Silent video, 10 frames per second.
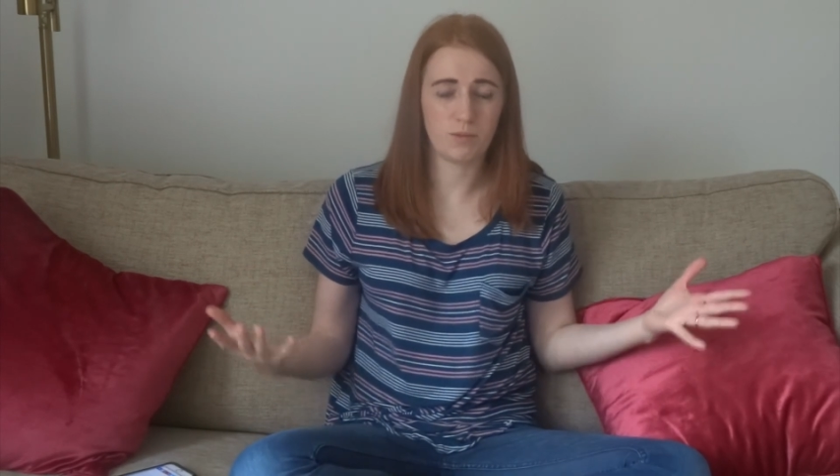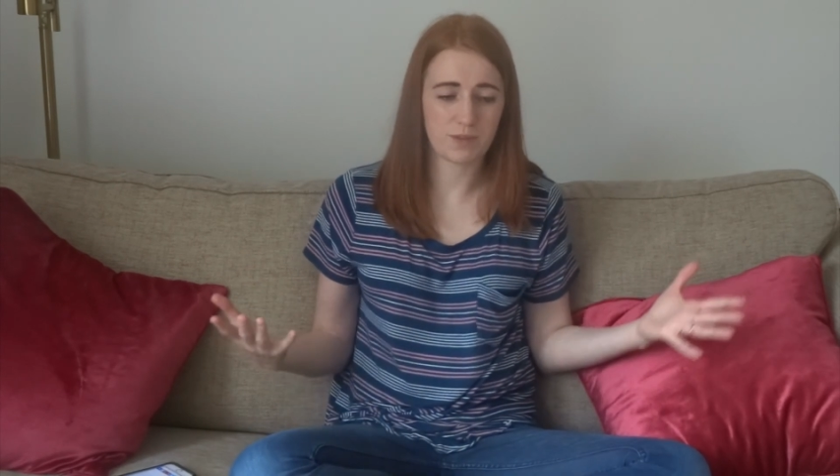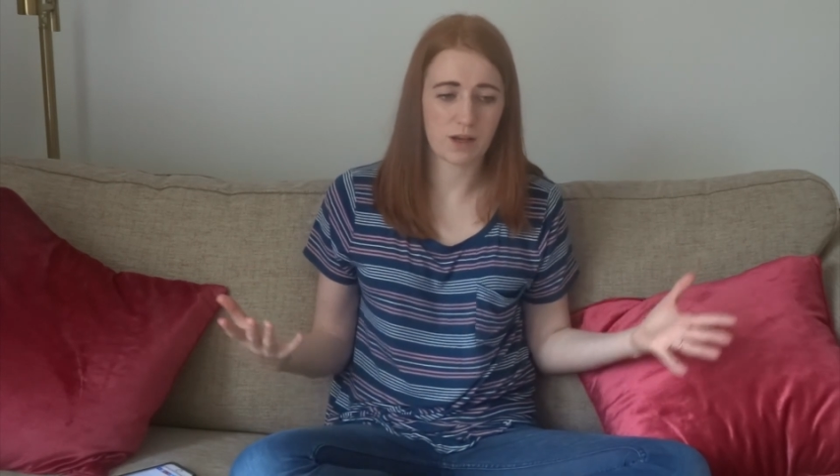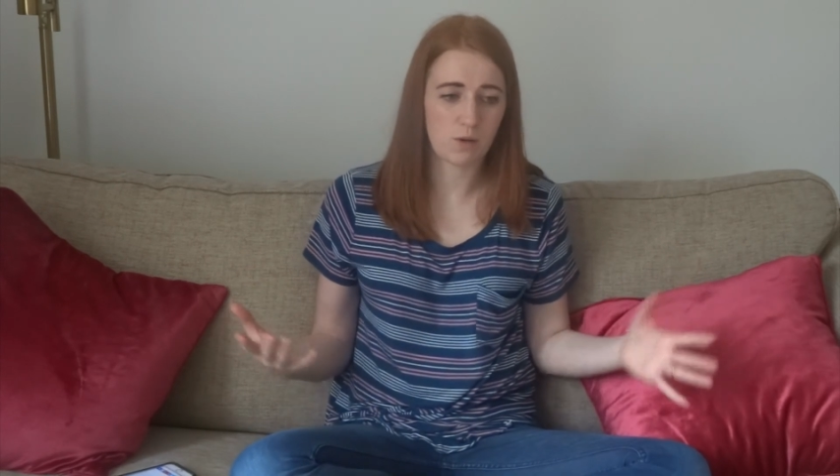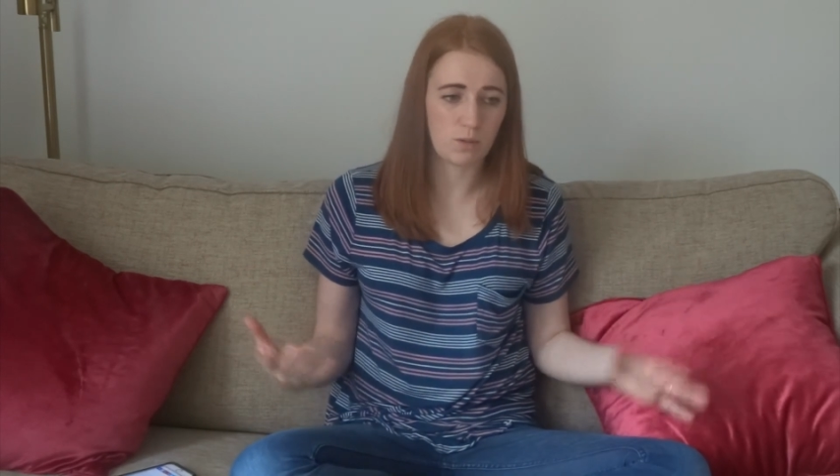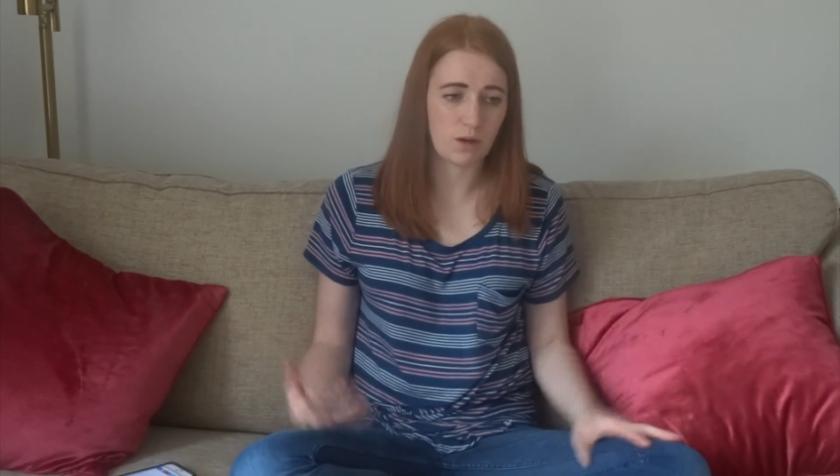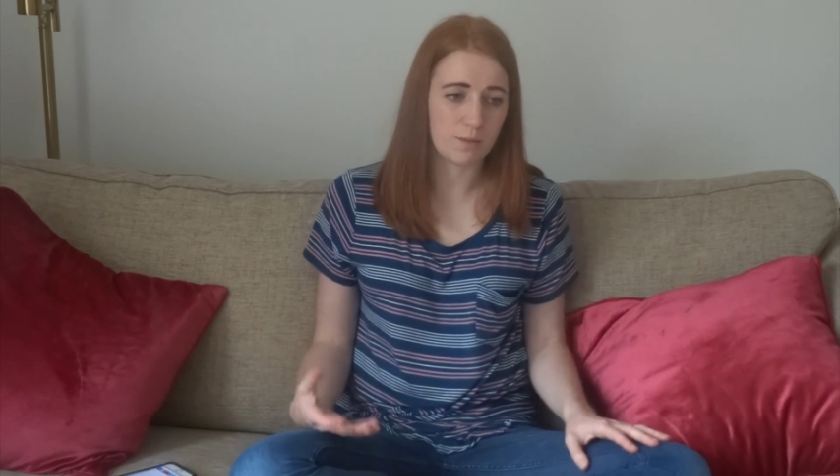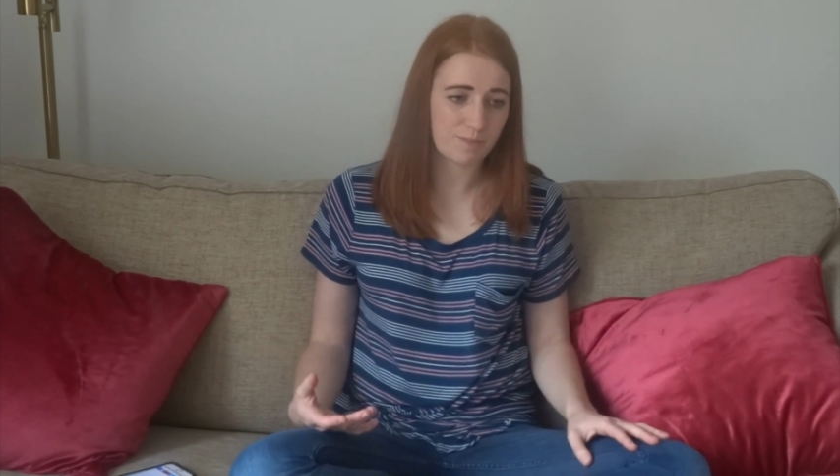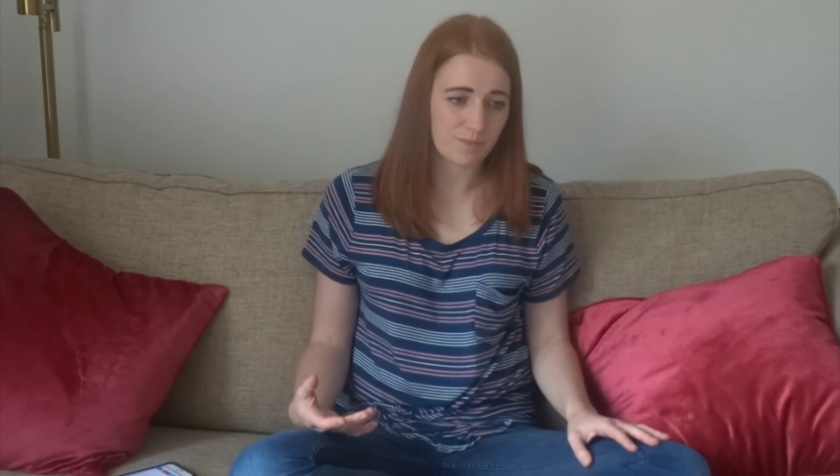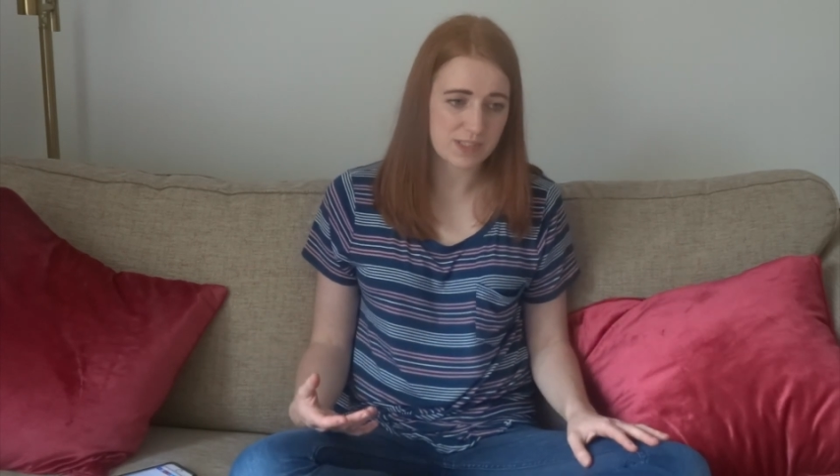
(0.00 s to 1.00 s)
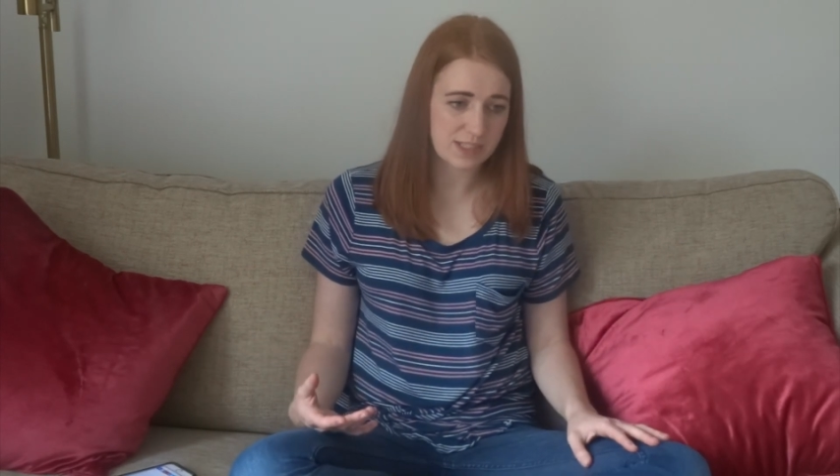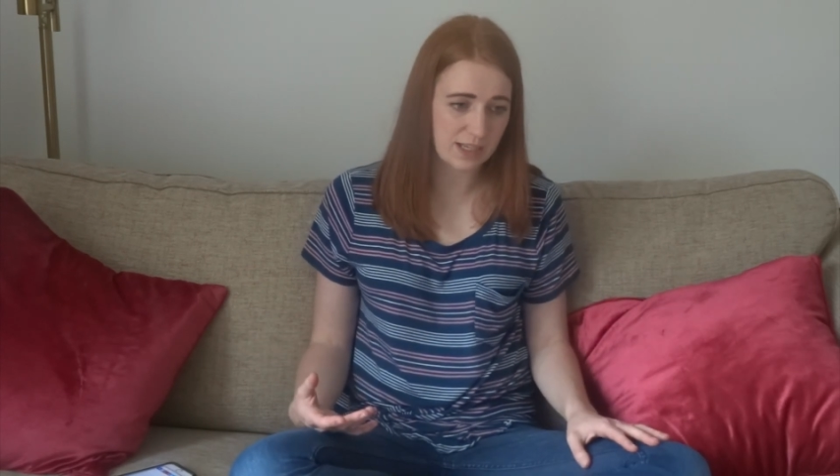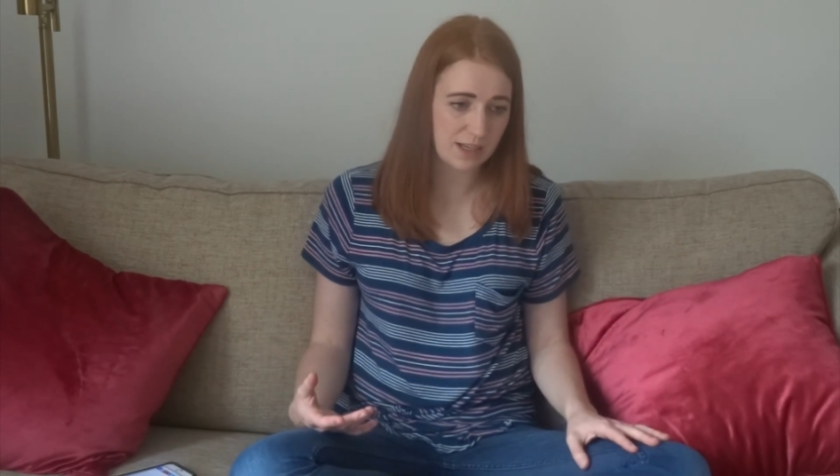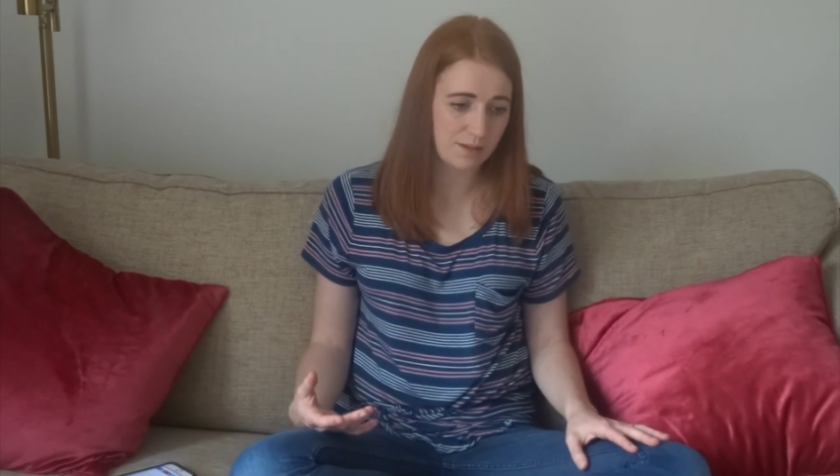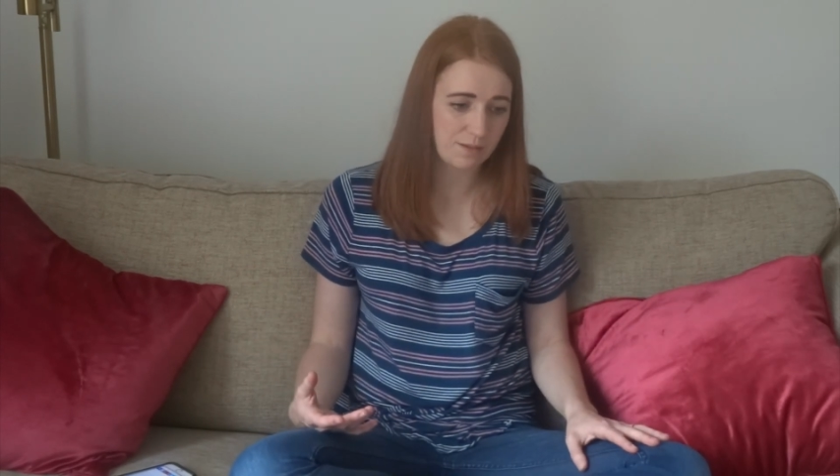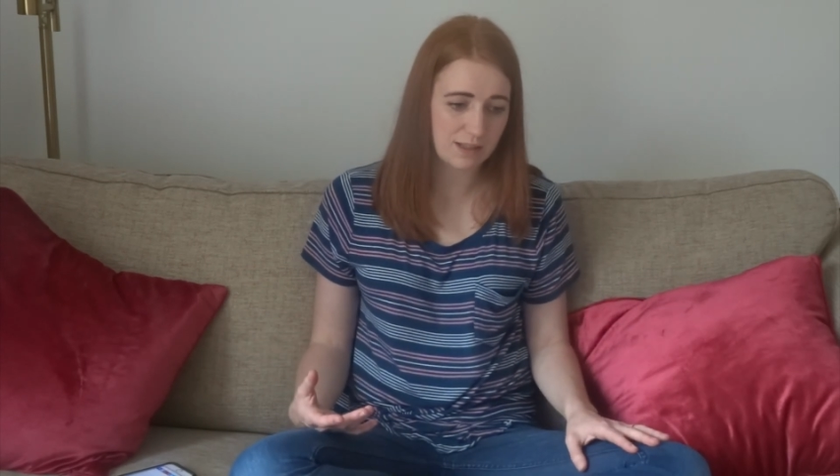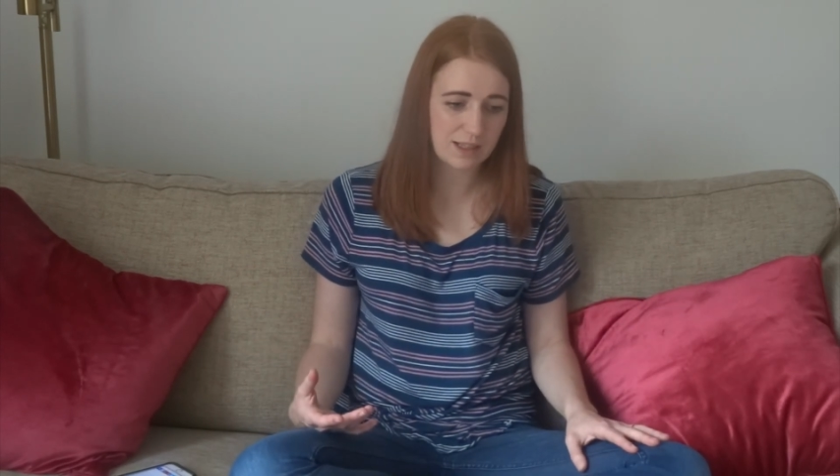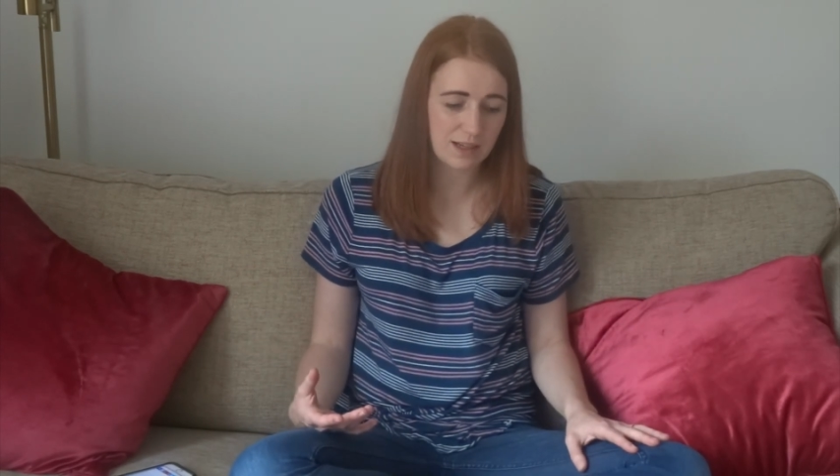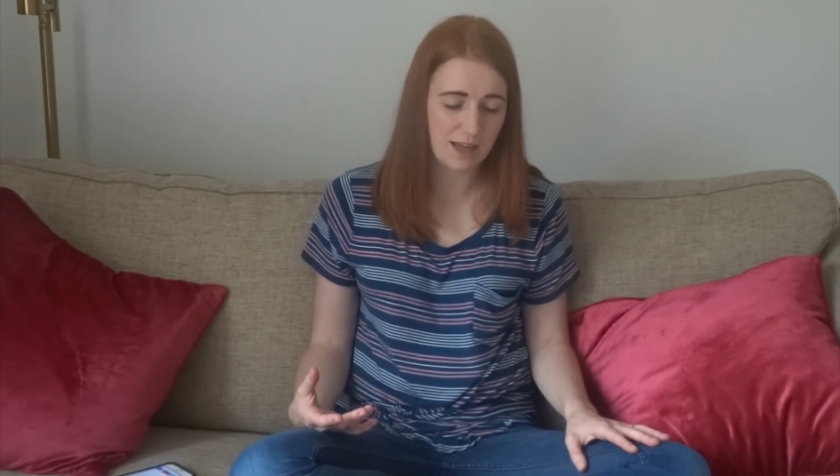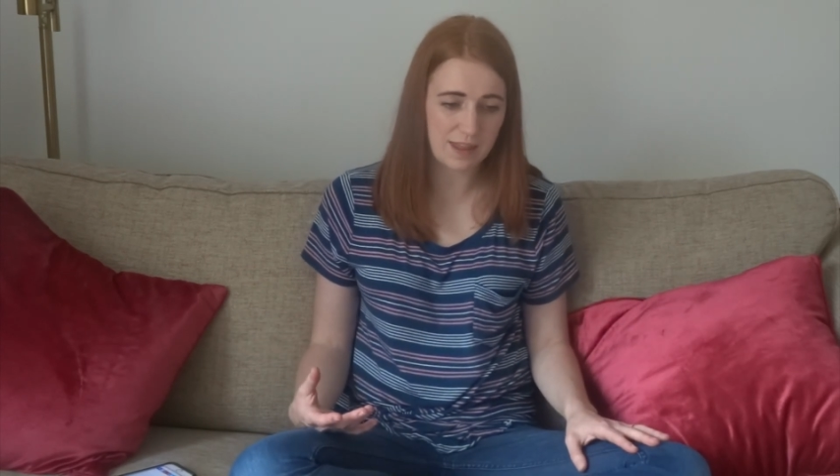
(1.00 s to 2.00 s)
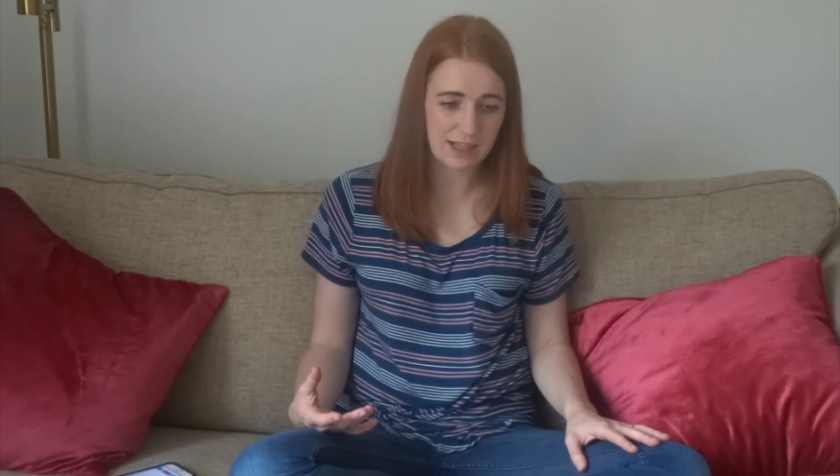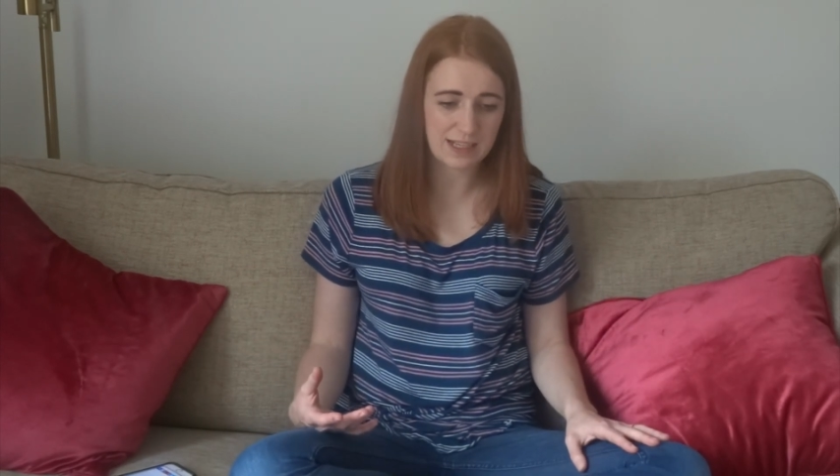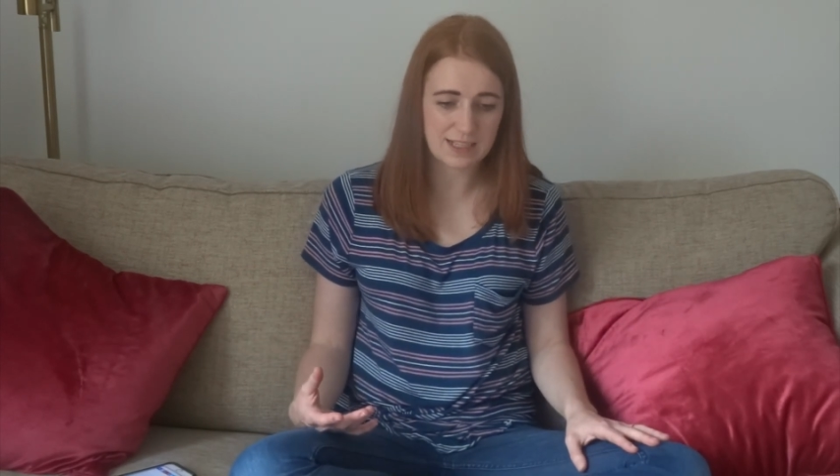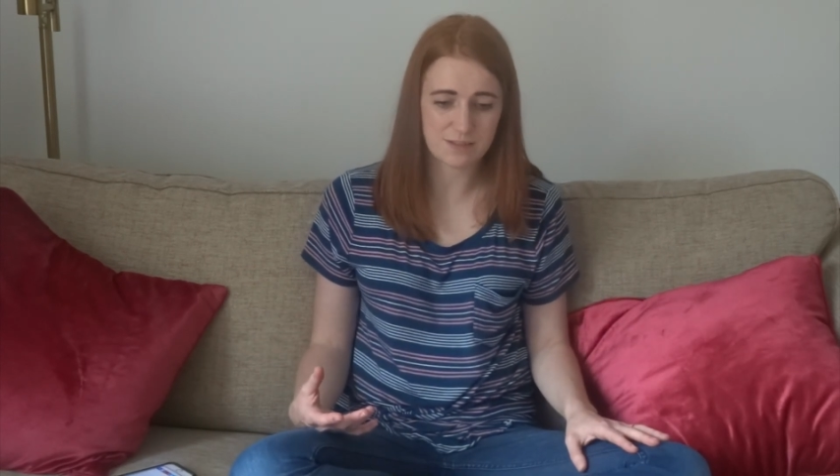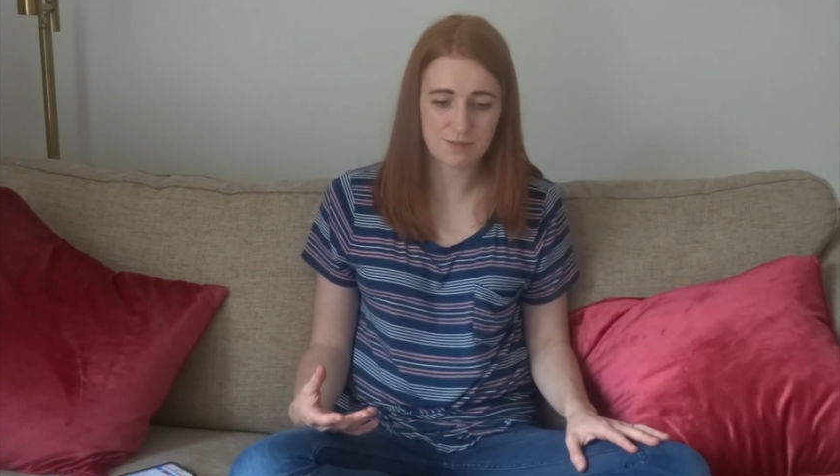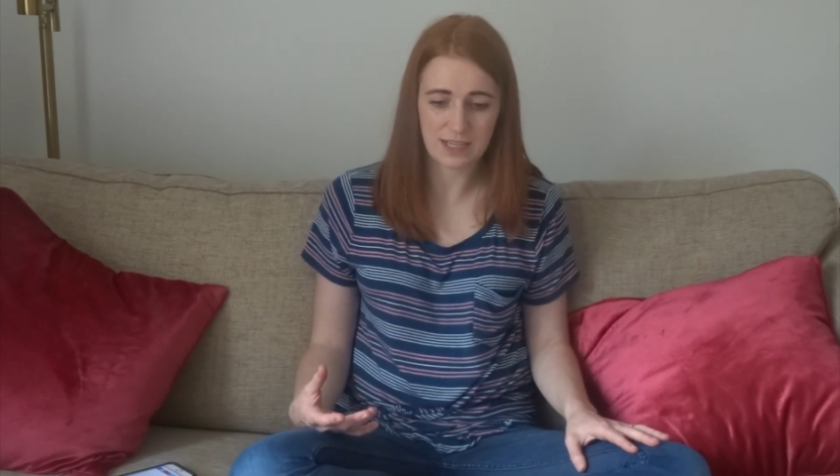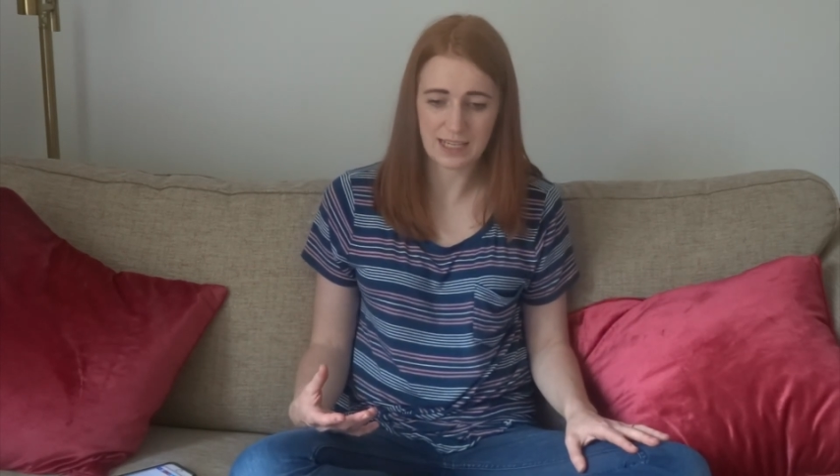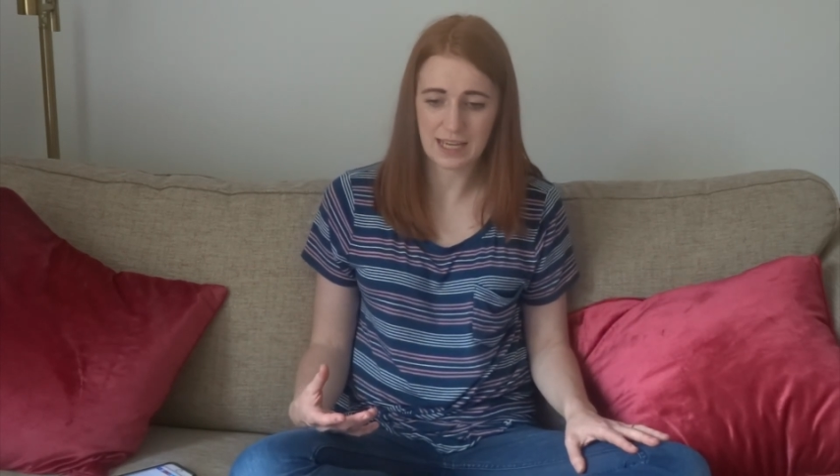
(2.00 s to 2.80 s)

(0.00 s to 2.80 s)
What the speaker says: whole lot. So I think that's really